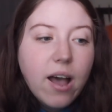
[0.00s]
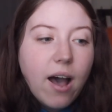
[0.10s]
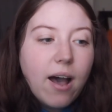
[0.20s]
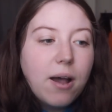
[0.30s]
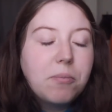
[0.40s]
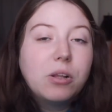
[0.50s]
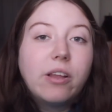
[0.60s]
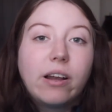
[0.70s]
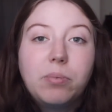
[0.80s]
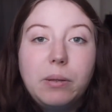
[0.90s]
A
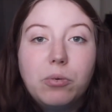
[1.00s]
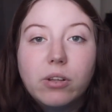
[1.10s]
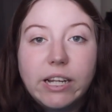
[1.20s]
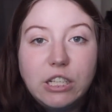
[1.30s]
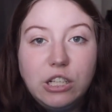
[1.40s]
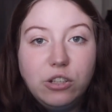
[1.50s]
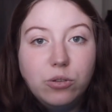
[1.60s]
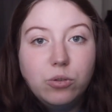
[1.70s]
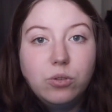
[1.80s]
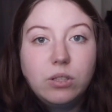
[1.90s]
lot of people like to
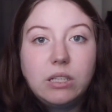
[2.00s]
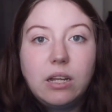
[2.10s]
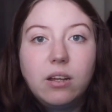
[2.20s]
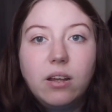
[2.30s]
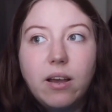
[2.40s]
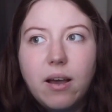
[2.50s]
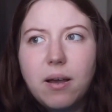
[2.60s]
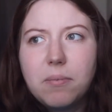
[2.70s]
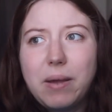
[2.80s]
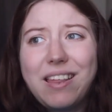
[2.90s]
use,
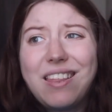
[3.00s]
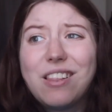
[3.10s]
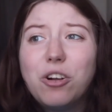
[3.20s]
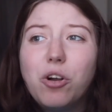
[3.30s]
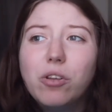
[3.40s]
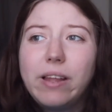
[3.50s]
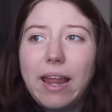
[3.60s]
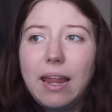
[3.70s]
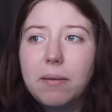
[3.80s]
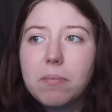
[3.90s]
I think they're called
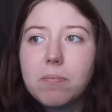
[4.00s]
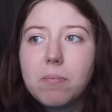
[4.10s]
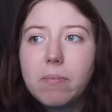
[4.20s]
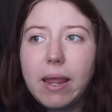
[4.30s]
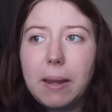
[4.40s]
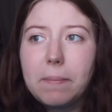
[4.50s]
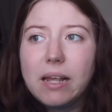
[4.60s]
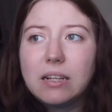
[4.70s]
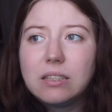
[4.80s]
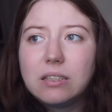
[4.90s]

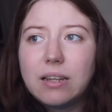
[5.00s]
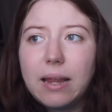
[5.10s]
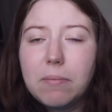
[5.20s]
Amox